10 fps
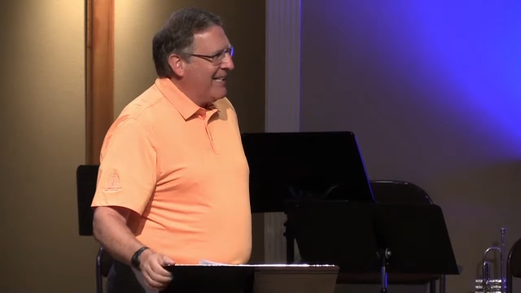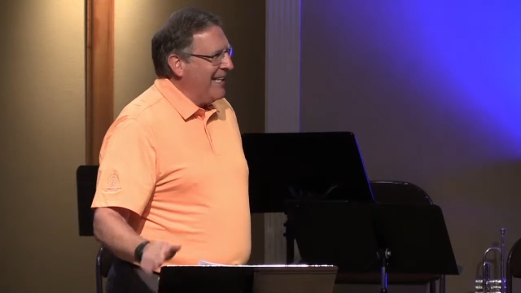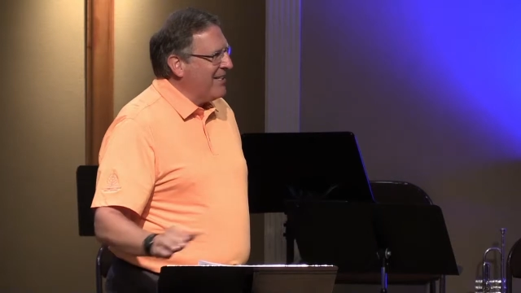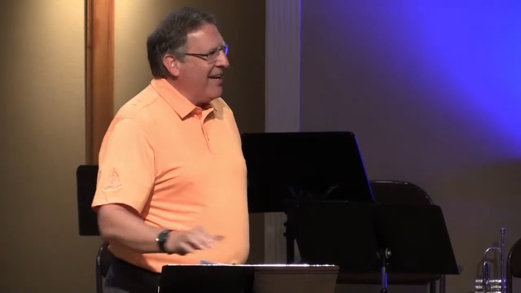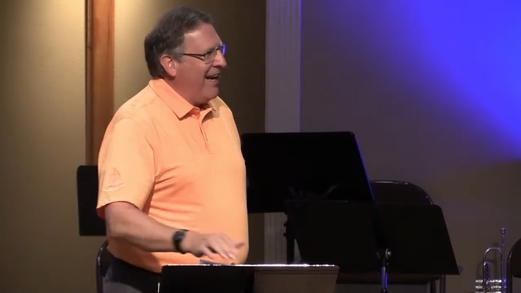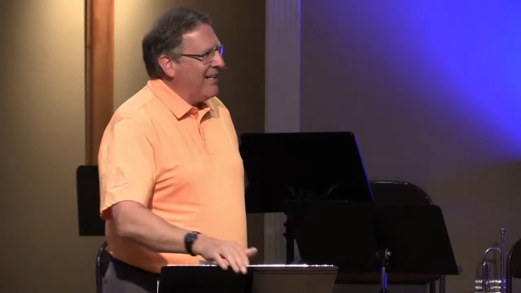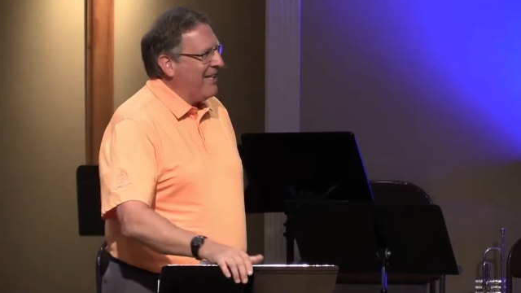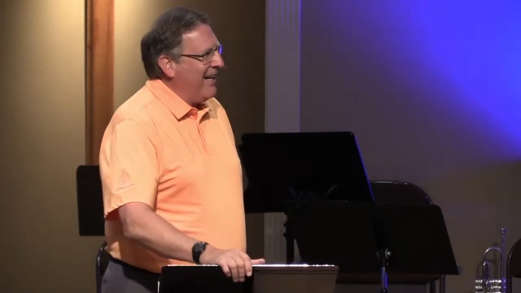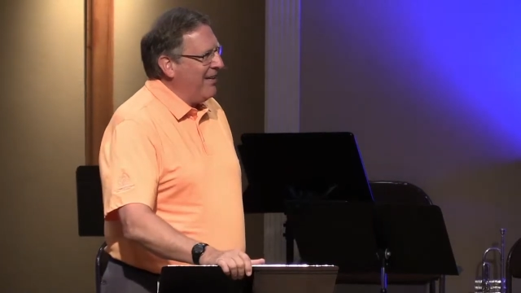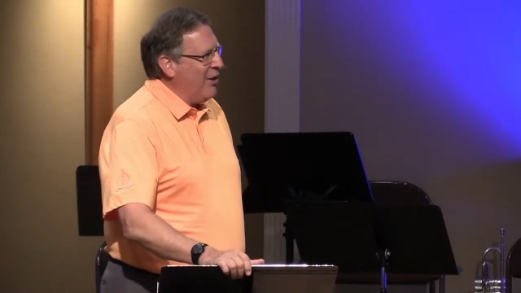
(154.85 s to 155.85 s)

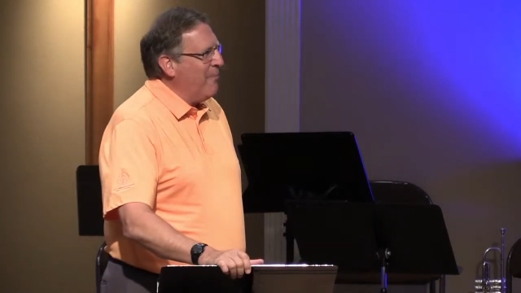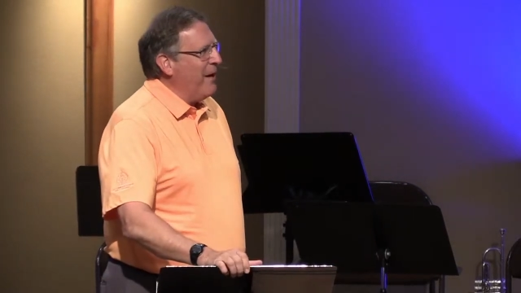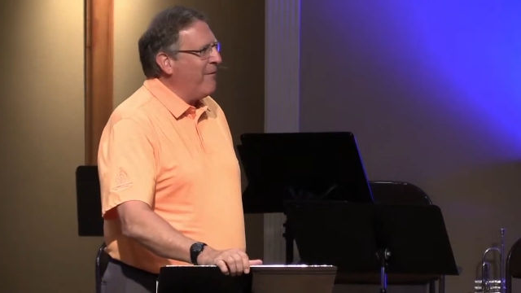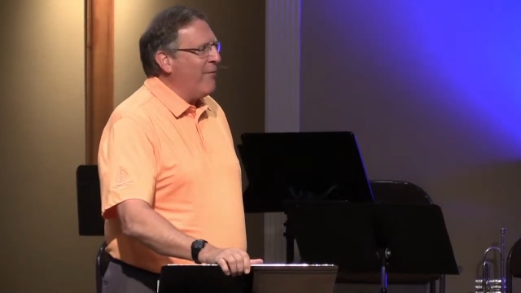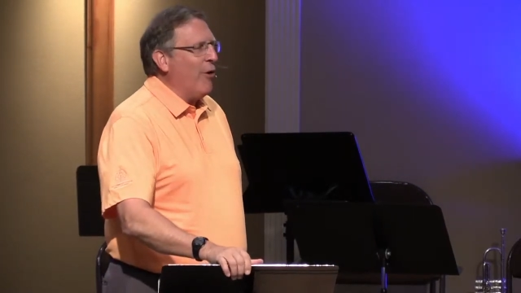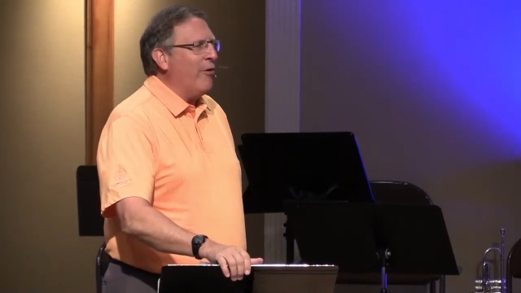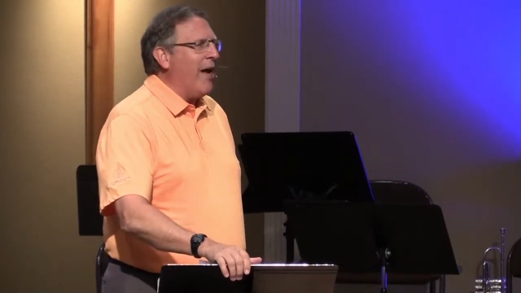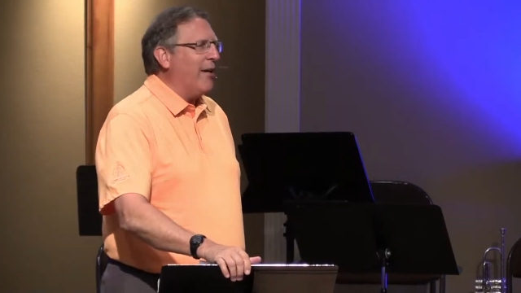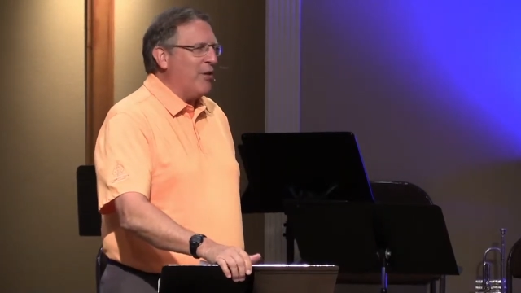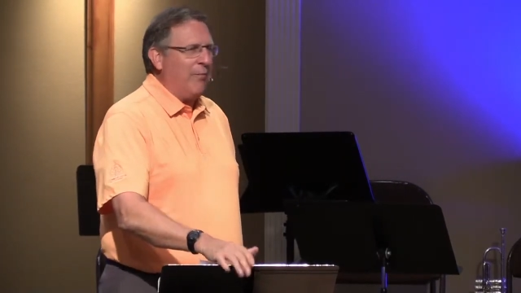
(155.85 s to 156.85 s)
You'd be a
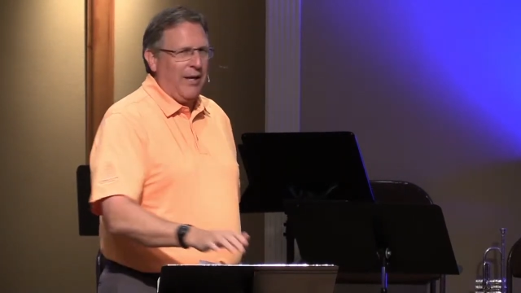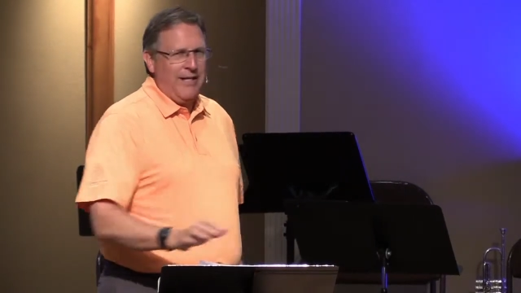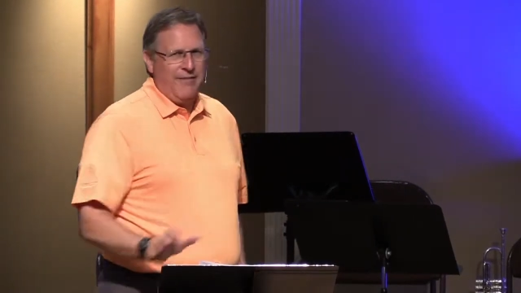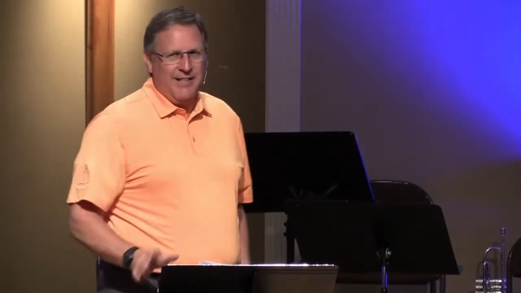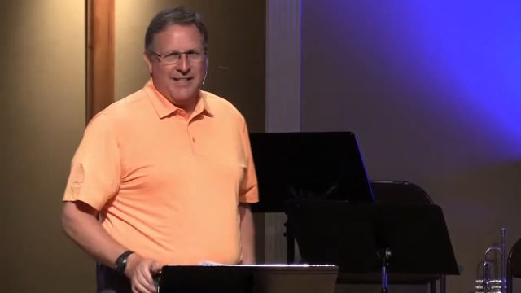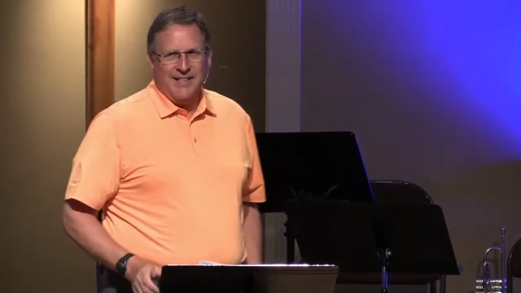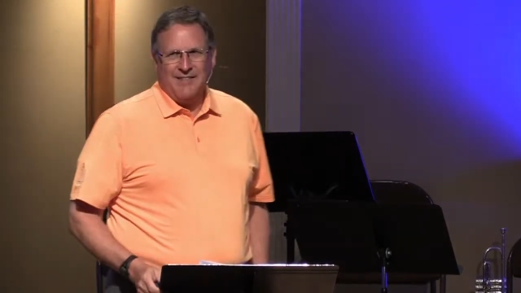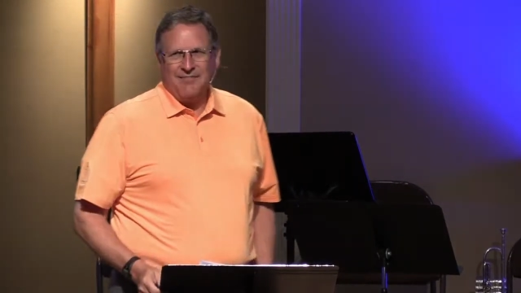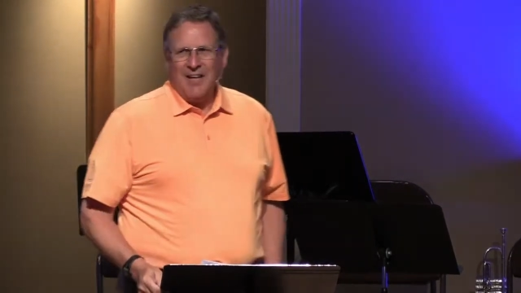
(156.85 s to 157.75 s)
fool not to believe it.